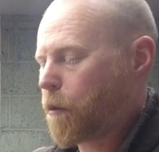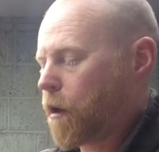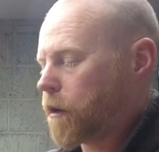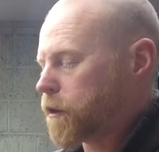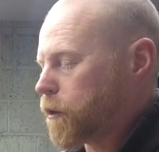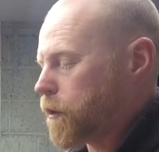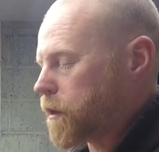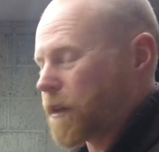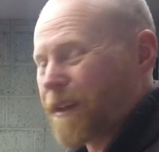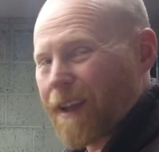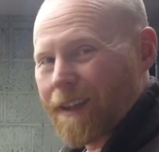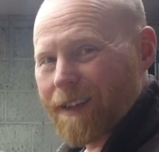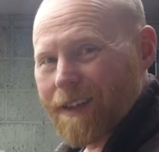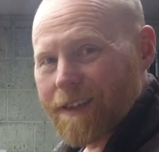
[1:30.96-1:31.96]
I'll do is I'll
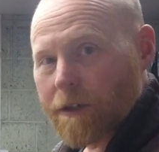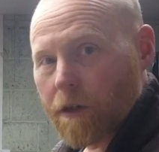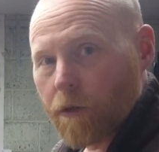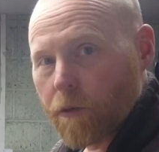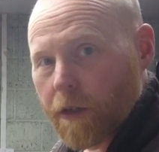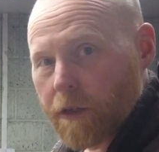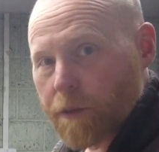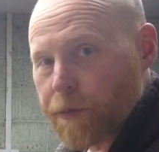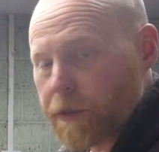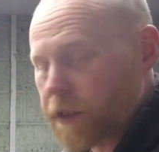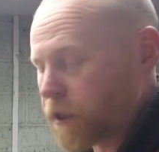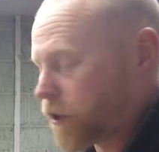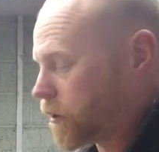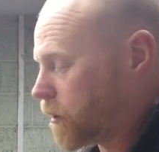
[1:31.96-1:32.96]
get these glued into
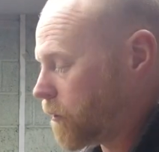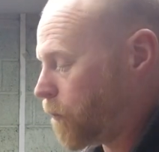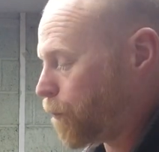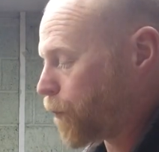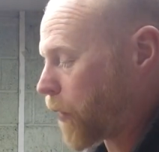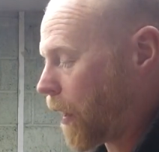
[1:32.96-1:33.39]
position,